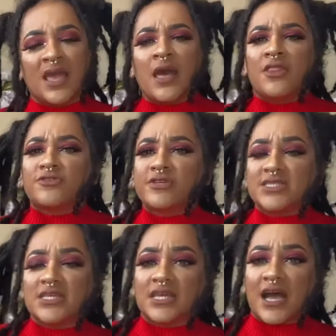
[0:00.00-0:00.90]
The
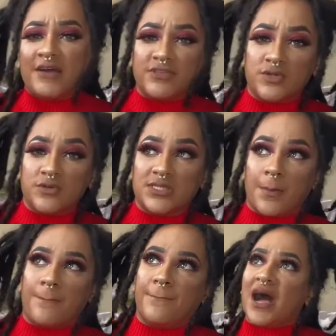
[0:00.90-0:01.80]
reasoning I've used
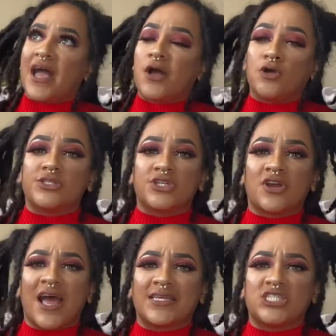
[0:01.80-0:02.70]
my altar
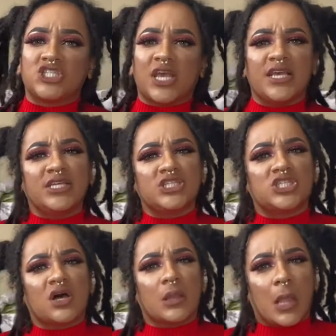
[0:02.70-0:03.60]
has changed
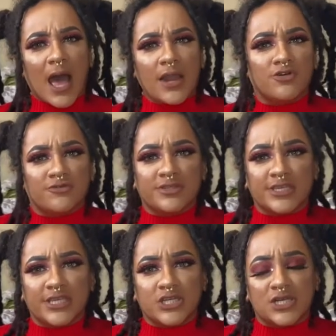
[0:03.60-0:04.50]
a lot over the
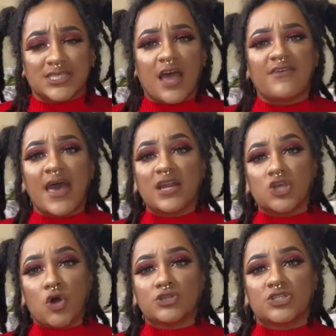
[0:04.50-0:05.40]
years. I've had an
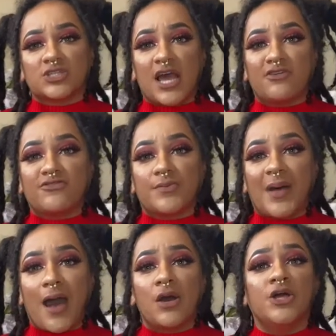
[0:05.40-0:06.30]
altar now for
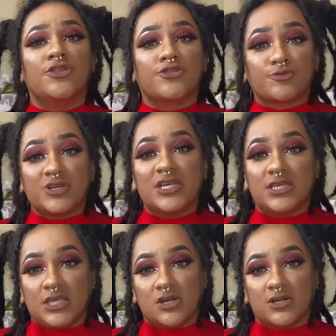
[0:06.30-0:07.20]
about 3
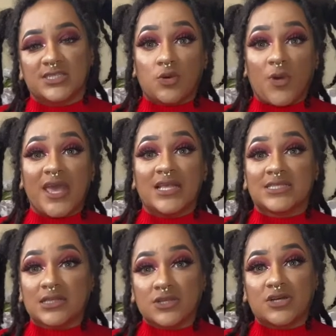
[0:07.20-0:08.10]
years. The way it's
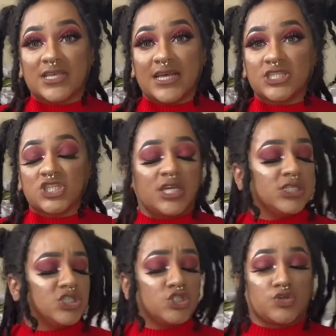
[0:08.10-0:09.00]
looked has
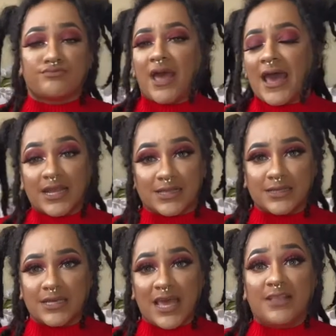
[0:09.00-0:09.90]
changed
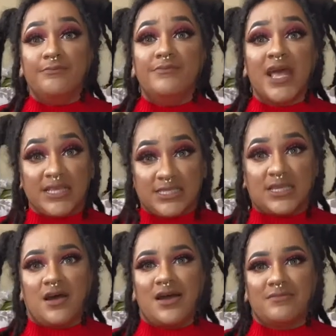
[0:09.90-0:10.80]
dramatically and many
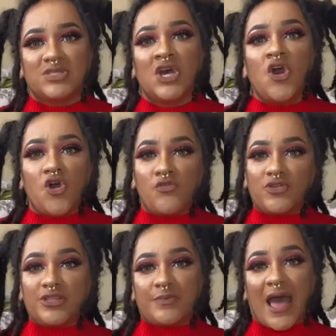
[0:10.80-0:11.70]
times over
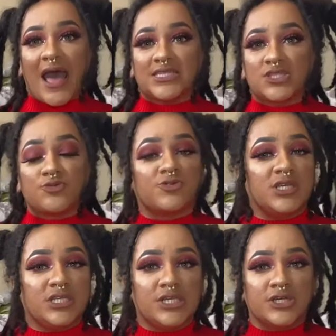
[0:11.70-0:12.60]
the past 3
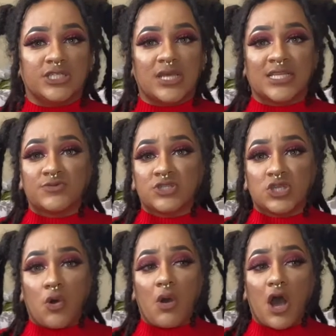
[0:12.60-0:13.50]
years as a
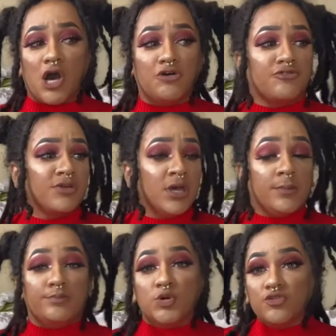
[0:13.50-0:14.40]
result of
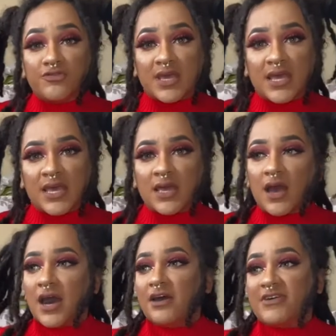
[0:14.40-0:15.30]
moving,
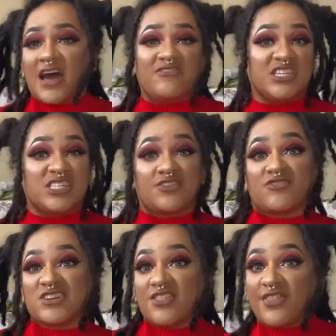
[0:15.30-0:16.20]
of having
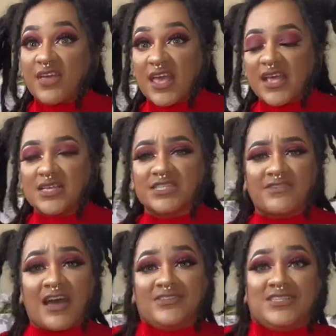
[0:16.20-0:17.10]
different things, of
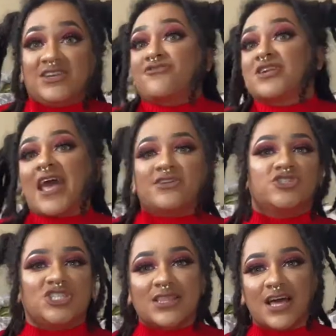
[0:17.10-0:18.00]
having different
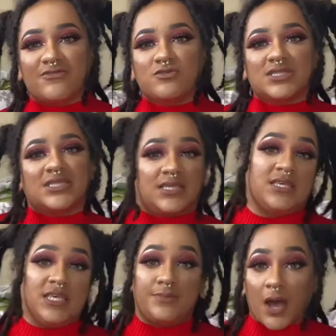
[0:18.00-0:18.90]
energy levels to
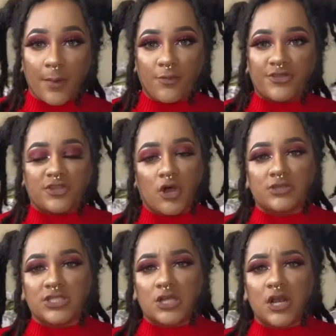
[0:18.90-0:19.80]
keep up with an
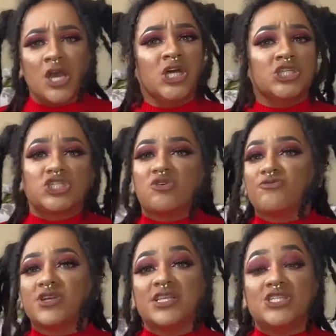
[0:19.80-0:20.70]
altar. So it
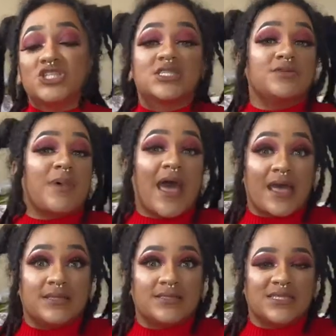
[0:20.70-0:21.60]
really just
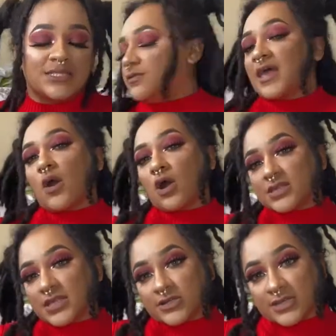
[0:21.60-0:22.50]
depends. Now on
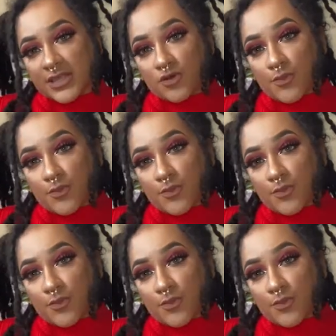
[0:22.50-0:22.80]
the internet, you'll